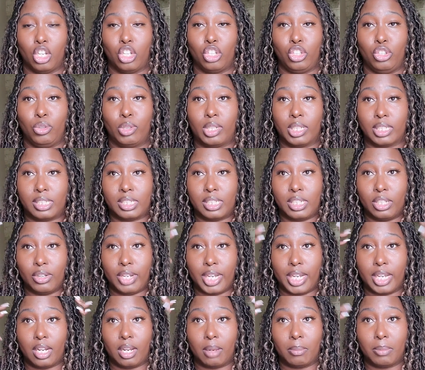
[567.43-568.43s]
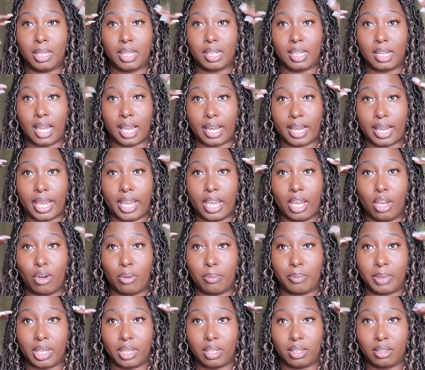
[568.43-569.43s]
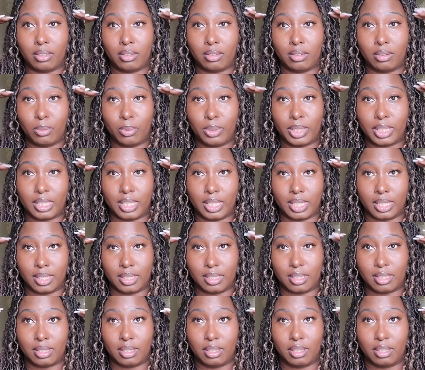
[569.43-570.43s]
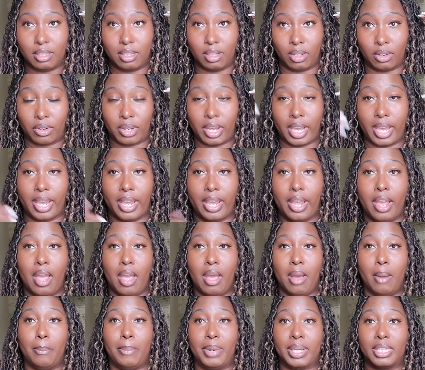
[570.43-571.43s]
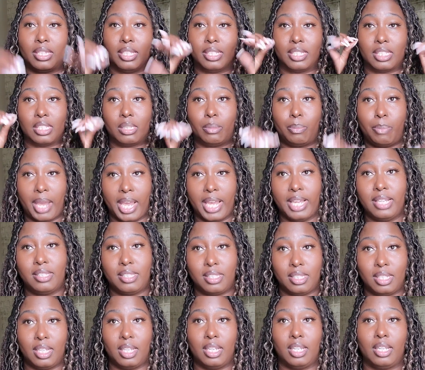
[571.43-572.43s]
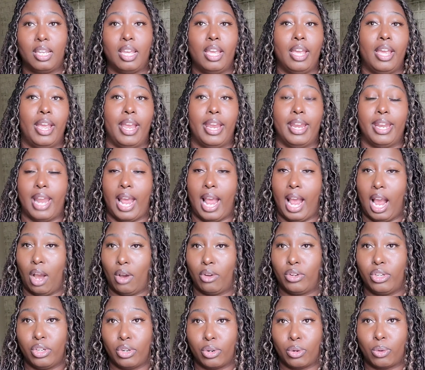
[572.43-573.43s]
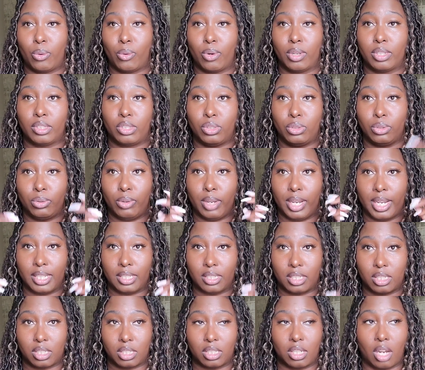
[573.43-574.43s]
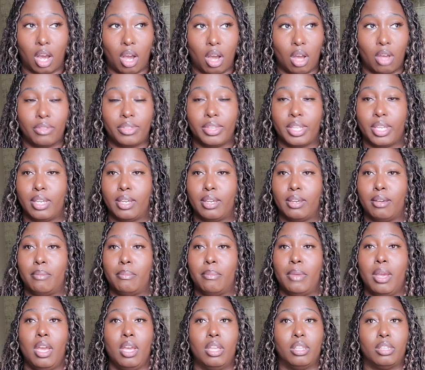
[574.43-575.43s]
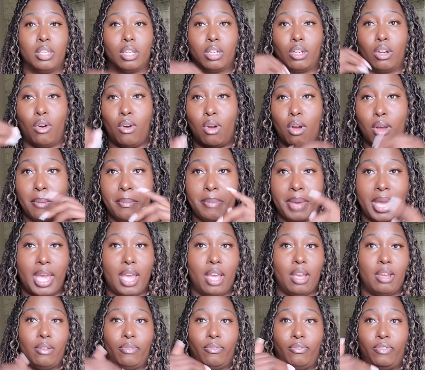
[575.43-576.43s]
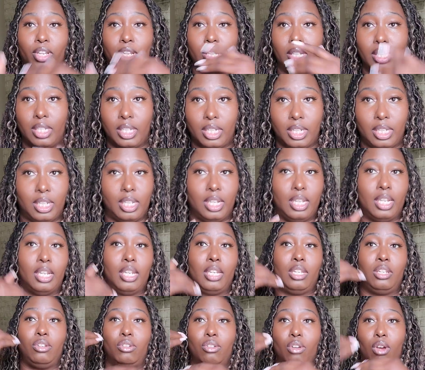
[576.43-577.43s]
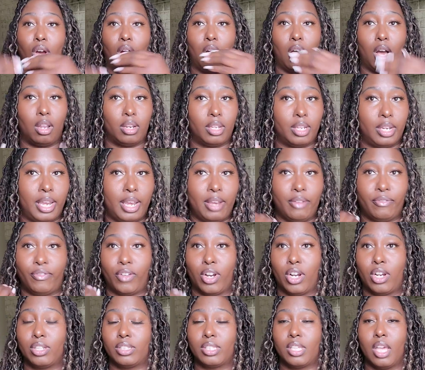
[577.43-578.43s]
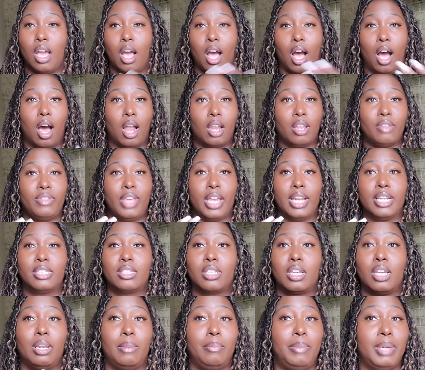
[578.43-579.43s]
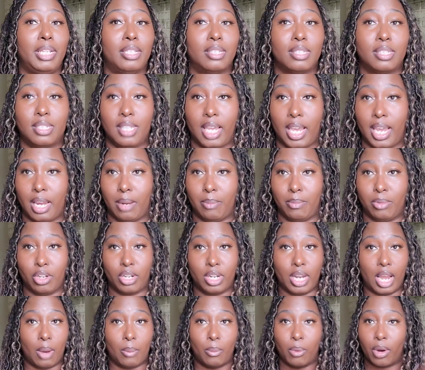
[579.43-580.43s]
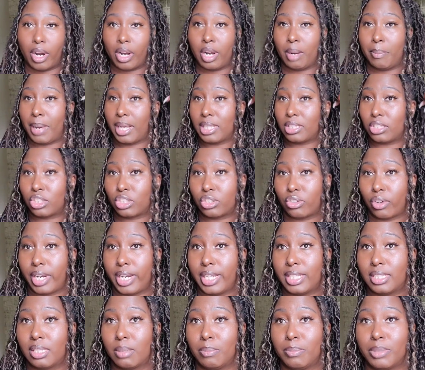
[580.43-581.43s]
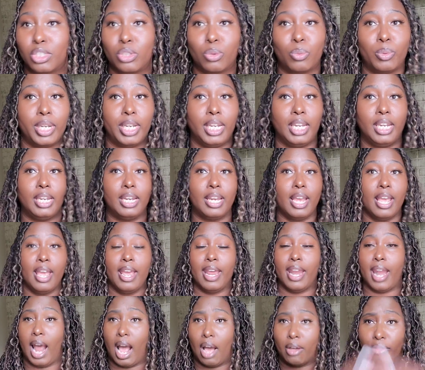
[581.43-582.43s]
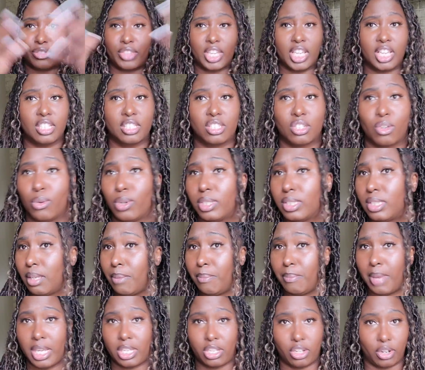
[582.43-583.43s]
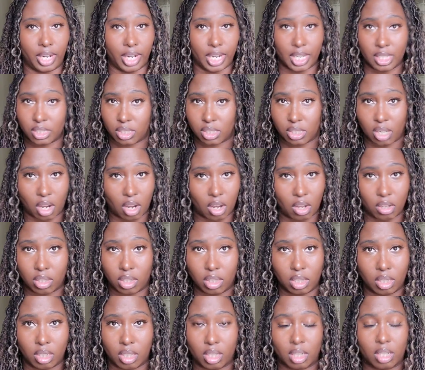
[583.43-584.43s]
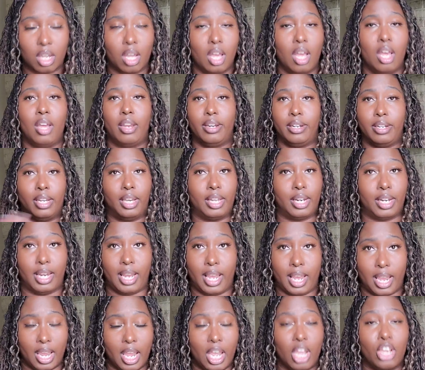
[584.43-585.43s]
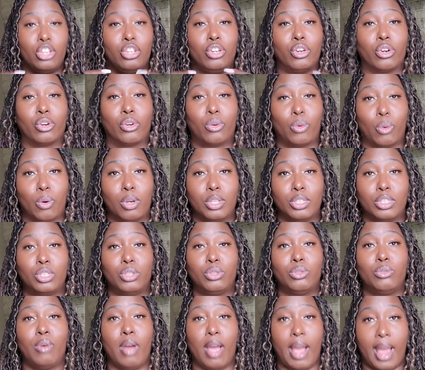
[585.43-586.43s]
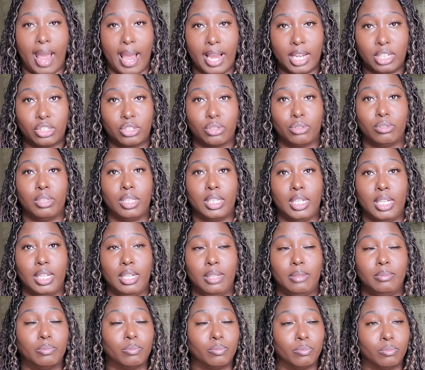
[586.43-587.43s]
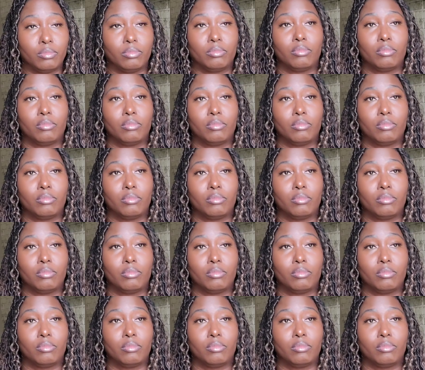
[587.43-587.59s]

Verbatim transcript: You can still end up looking like a helmet with this, okay? But the spacing and how you're going to install them, the going back, filling it in, you know, all of that first, all of that is going to be the same. You're not worried about the strands in between and how thick it's going to make your install look, none of that. You're going to actually